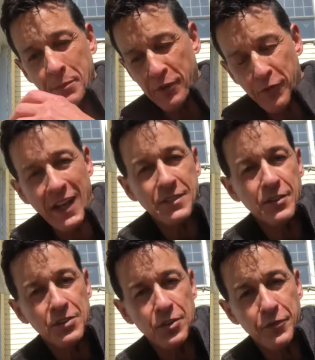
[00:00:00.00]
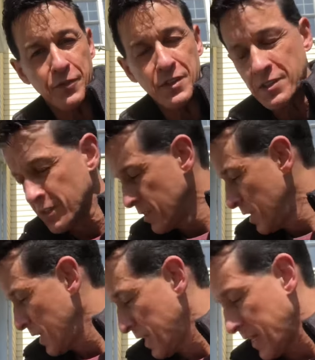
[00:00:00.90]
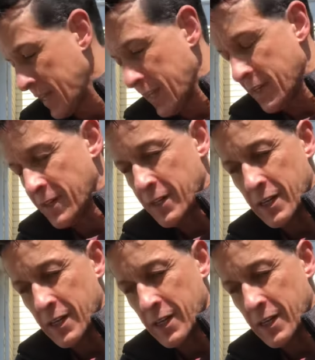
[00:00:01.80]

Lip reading: to be flat to the surface, and